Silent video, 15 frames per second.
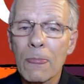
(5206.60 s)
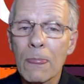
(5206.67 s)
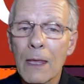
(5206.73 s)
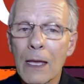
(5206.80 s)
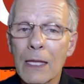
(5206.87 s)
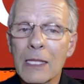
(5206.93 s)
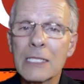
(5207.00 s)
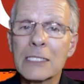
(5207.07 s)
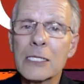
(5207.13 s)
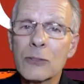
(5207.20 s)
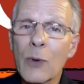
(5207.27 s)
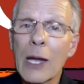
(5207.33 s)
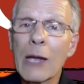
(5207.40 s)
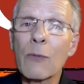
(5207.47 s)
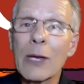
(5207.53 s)
And this is
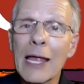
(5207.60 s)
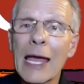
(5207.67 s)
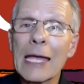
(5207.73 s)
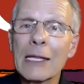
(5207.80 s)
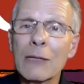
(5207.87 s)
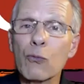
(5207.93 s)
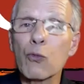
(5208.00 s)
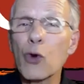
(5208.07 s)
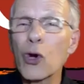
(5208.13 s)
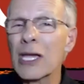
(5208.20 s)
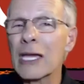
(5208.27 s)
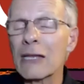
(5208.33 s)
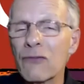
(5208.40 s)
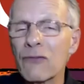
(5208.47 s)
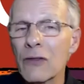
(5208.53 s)
why we liked
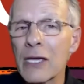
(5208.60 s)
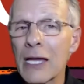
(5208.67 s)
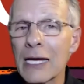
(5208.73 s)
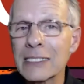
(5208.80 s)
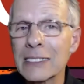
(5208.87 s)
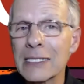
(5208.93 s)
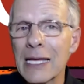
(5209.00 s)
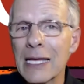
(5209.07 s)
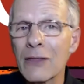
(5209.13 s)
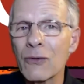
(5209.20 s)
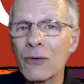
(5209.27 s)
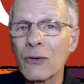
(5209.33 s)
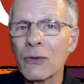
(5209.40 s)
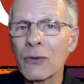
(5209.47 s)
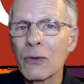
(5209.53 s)
working for the
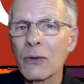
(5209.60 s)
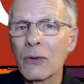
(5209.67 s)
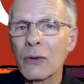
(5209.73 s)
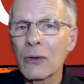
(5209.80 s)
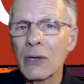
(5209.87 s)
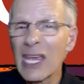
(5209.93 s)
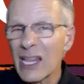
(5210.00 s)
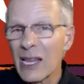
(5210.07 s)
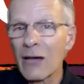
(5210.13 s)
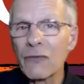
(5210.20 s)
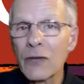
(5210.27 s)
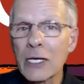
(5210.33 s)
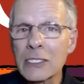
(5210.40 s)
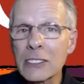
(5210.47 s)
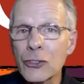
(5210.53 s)
hacendado. He loved
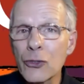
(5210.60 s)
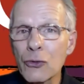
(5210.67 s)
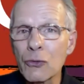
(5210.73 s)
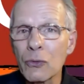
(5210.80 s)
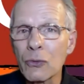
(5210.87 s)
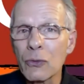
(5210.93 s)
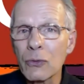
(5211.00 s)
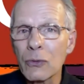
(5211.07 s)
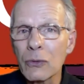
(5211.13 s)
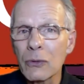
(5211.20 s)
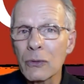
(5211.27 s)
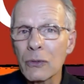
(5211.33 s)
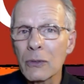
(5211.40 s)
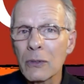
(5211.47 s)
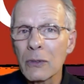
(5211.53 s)
us too.
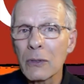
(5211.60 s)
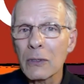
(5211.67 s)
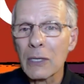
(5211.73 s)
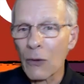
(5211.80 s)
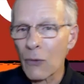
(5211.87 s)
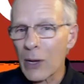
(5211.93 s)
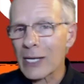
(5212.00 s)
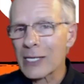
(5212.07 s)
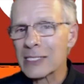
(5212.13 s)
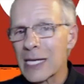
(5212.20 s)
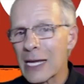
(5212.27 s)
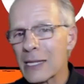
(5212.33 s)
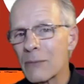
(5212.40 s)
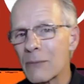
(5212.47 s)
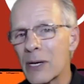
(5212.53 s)
Now we had to
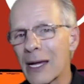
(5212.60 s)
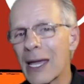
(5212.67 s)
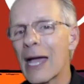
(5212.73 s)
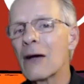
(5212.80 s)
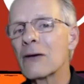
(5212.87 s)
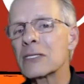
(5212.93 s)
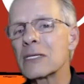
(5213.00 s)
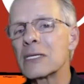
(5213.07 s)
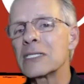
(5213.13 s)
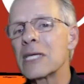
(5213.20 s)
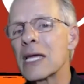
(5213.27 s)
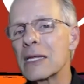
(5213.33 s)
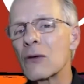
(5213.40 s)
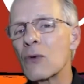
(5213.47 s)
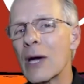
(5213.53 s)
stay in the bunkhouse and he
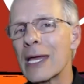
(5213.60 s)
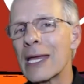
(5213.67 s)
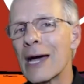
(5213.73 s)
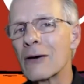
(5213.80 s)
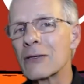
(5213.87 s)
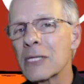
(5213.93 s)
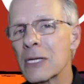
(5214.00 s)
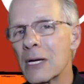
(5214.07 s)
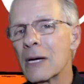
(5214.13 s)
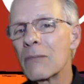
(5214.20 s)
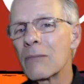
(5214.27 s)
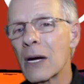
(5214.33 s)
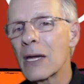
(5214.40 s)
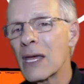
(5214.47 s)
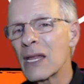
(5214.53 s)
stayed in the White House,
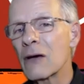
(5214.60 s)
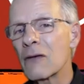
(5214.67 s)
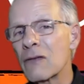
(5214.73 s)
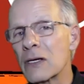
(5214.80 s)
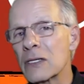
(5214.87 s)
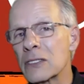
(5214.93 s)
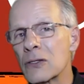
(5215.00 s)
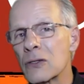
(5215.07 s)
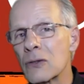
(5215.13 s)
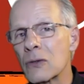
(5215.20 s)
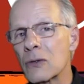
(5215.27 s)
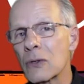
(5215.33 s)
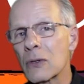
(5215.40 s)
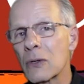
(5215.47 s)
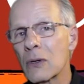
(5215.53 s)
but he loved us too.
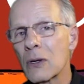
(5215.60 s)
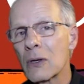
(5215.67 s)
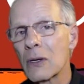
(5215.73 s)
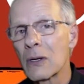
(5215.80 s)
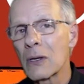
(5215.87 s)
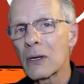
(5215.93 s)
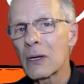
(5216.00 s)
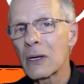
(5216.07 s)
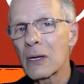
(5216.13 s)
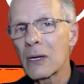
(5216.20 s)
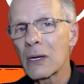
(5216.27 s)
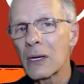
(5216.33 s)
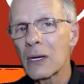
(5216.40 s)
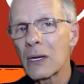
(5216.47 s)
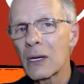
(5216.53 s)

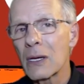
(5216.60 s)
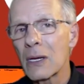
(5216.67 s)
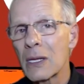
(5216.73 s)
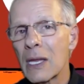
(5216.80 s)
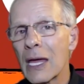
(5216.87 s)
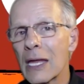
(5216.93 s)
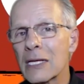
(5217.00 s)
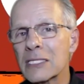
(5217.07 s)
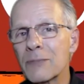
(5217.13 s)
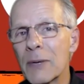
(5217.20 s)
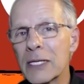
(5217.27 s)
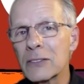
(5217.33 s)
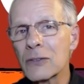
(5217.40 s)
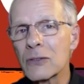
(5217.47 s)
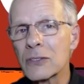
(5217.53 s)
And he had a
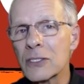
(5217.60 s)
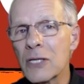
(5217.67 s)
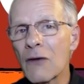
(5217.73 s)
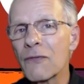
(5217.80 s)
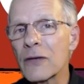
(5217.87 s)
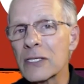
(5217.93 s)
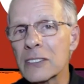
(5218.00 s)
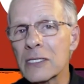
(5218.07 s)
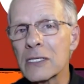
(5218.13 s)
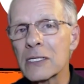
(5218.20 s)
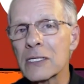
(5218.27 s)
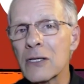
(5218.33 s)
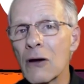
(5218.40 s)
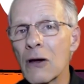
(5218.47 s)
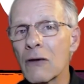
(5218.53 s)
special softness in
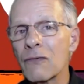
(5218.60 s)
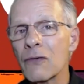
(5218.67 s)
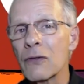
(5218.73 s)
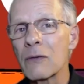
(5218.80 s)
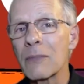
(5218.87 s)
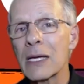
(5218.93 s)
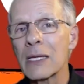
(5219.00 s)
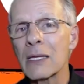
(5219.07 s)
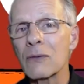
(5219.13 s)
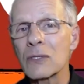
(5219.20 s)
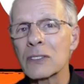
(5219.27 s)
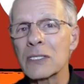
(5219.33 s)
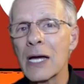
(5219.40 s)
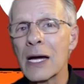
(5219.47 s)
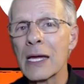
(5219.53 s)
his heart for the man that
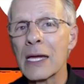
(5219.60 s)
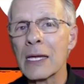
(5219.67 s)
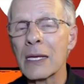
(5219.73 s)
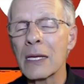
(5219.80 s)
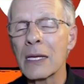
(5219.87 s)
was dying